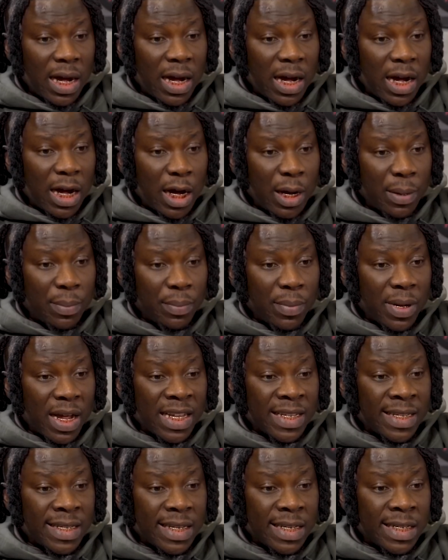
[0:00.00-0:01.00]
um,
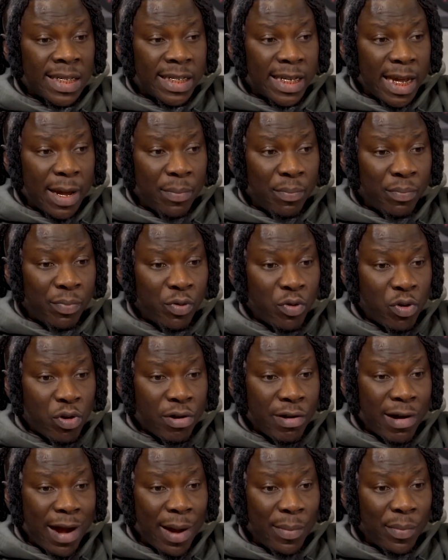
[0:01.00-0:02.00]
a system
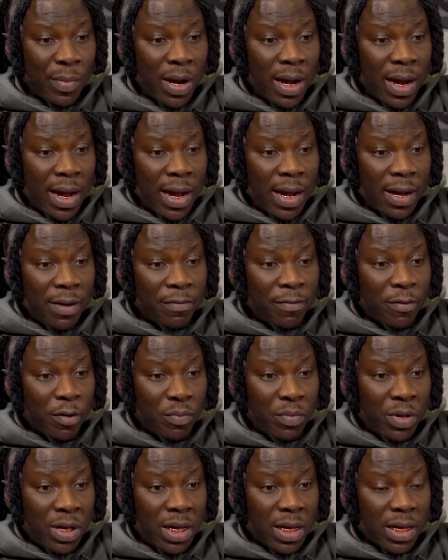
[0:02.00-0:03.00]
program for
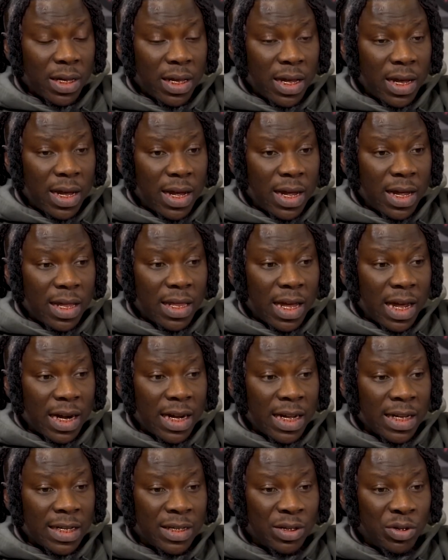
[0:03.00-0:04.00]
me that
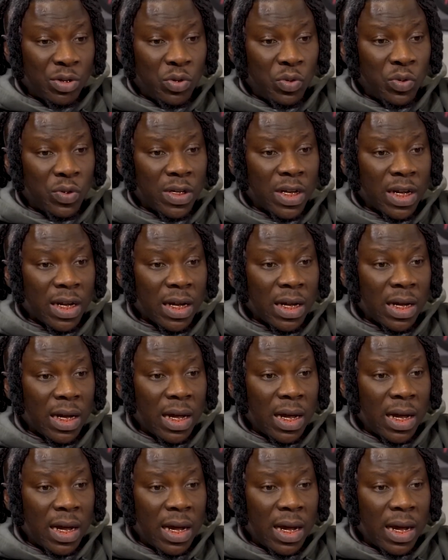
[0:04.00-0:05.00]
is using
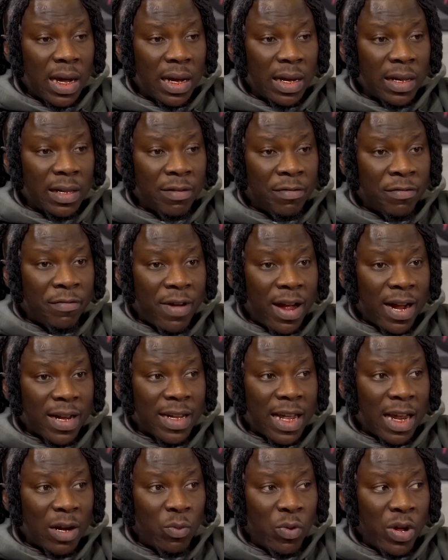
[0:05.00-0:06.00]
the fact
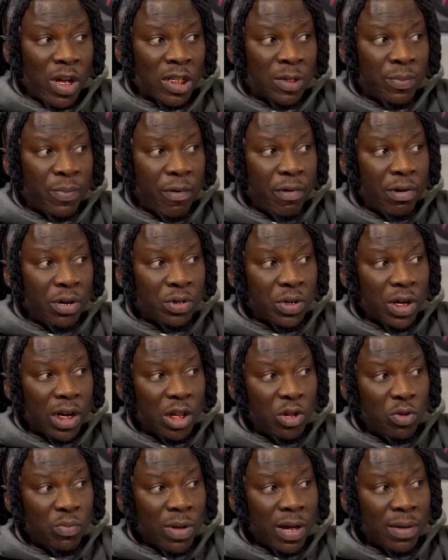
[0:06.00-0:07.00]
that we are spiritual
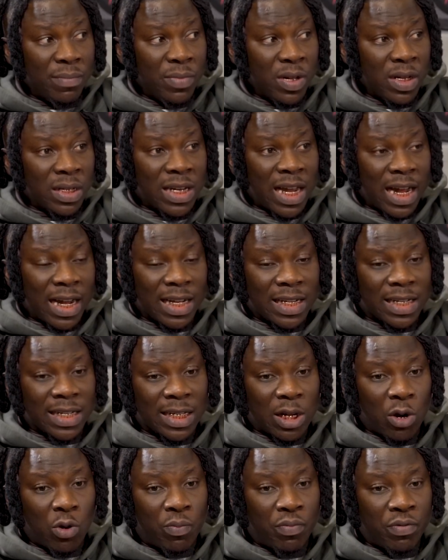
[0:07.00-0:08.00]
human beings. Like it is
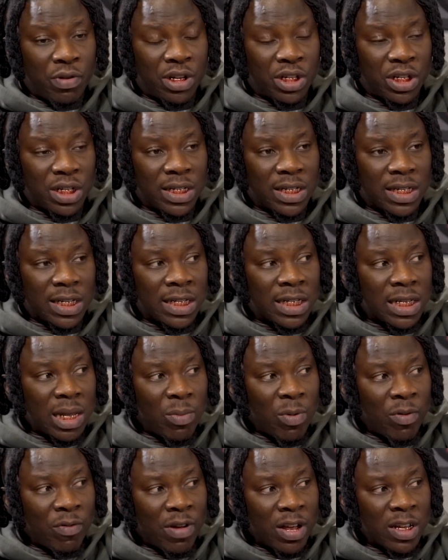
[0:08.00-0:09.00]
the operation
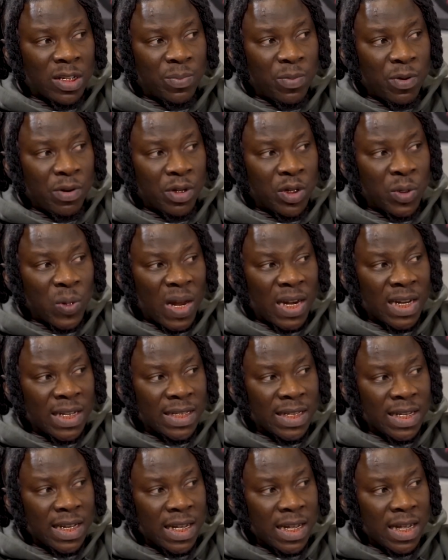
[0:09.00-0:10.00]
system of our
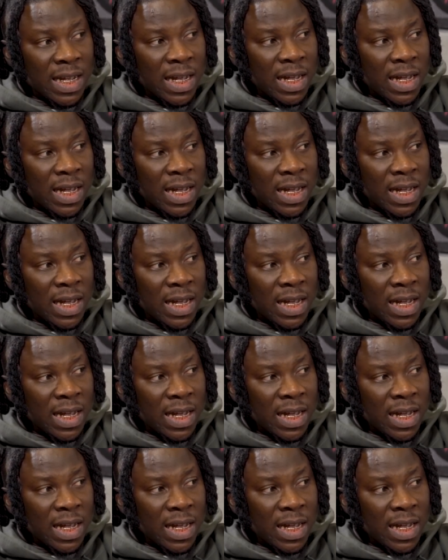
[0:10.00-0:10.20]
spirituality,